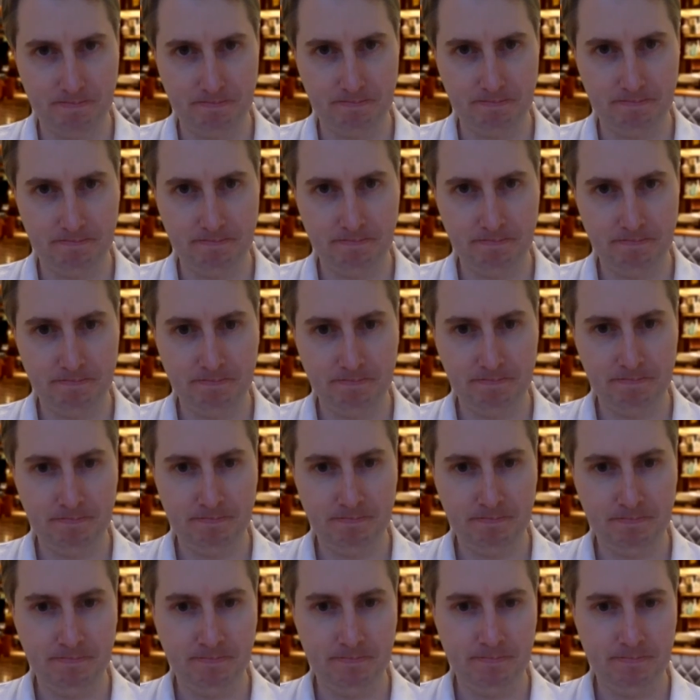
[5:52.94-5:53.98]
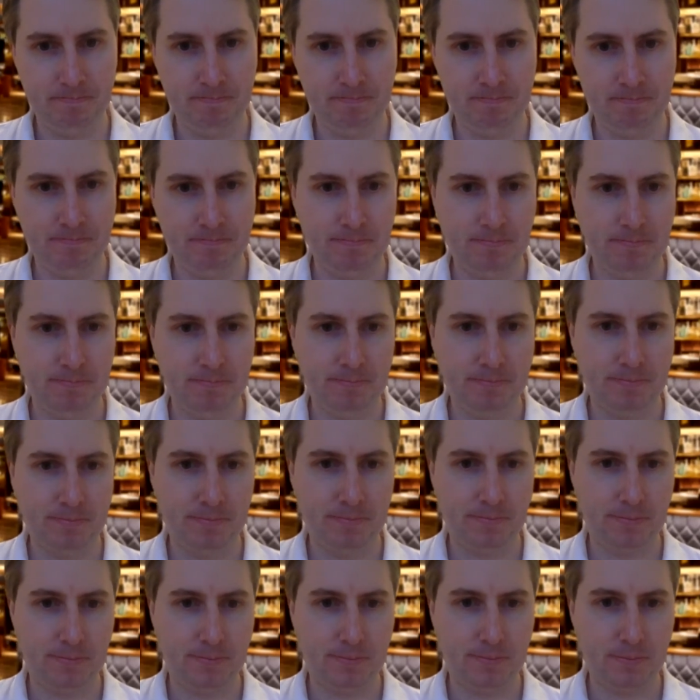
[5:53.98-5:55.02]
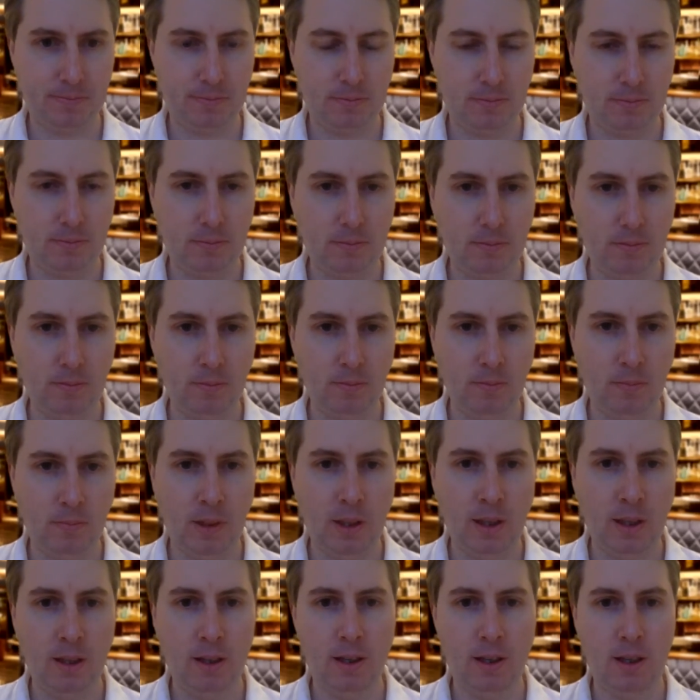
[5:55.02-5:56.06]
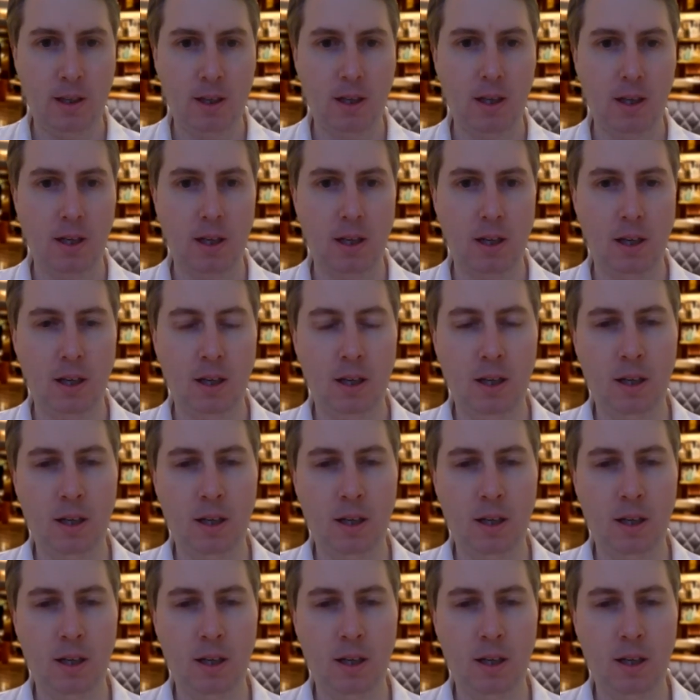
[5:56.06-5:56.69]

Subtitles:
No one is speaking in this clip.